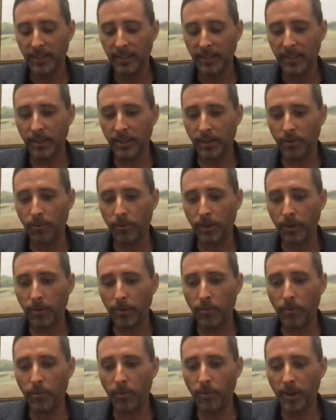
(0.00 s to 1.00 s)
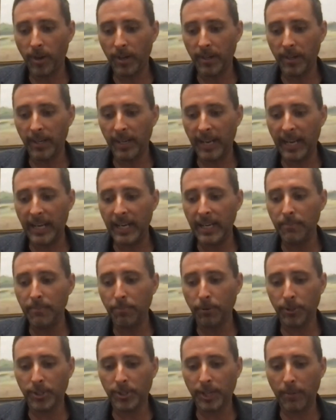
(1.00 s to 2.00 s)
we don't want any
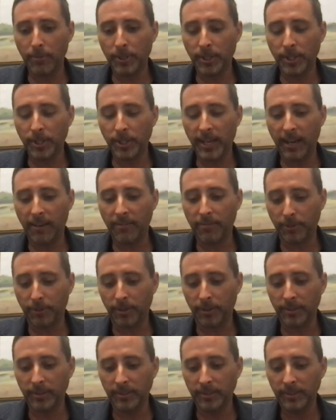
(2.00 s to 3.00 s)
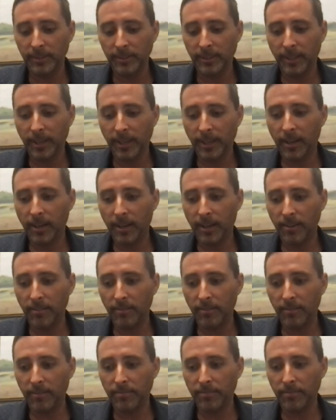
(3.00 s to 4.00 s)
perception ever
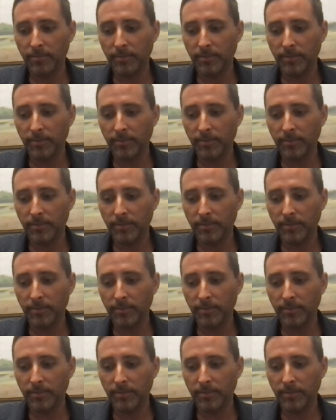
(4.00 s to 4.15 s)
of